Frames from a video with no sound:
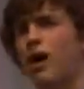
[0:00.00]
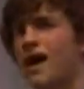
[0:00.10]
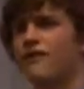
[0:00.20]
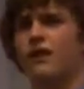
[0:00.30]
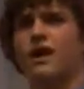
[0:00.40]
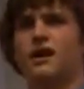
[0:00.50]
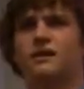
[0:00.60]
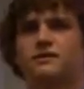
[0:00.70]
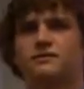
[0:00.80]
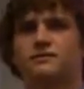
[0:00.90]
ever have.
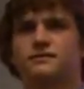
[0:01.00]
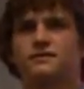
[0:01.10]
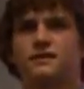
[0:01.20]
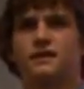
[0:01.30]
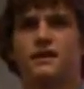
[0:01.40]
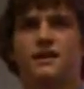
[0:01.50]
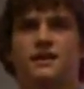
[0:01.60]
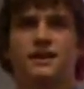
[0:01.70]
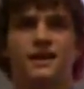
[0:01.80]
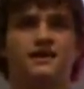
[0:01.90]

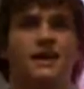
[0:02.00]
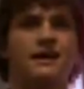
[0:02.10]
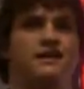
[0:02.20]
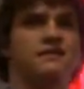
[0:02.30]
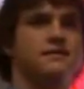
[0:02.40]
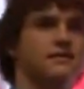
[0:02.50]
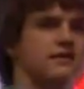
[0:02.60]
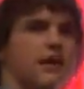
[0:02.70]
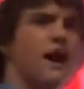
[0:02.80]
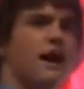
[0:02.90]
And that is
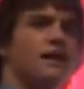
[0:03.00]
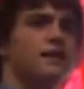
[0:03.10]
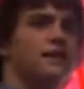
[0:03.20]
God